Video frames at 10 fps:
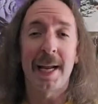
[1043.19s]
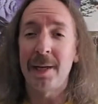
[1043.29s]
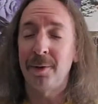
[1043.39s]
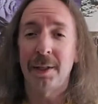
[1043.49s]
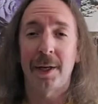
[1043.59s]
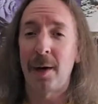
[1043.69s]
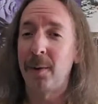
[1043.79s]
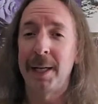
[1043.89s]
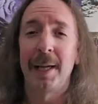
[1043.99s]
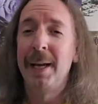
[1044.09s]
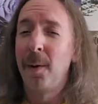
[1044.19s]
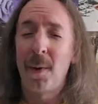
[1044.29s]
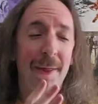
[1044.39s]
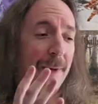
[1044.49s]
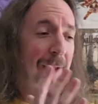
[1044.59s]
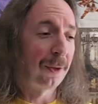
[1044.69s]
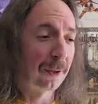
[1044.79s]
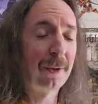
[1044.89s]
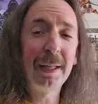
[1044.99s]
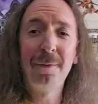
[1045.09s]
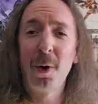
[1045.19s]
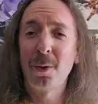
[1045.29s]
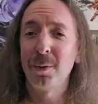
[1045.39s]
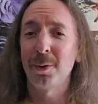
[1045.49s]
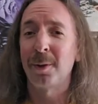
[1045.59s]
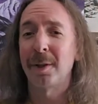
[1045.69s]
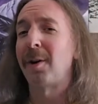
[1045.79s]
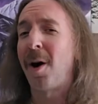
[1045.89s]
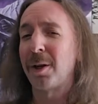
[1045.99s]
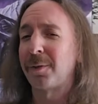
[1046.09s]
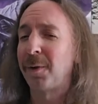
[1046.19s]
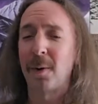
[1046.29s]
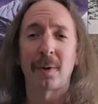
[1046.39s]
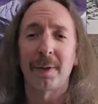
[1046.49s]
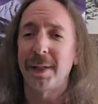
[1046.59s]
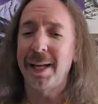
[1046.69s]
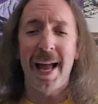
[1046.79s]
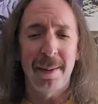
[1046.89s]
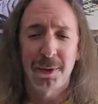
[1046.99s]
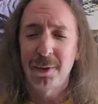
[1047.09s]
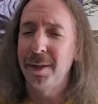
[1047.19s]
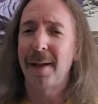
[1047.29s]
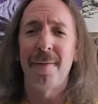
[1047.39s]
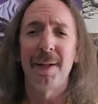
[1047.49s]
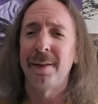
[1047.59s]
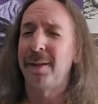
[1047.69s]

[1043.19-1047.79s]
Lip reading: Adrienne Cohen, whether it's her clean vocals or her harsh vocals, I absolutely love it.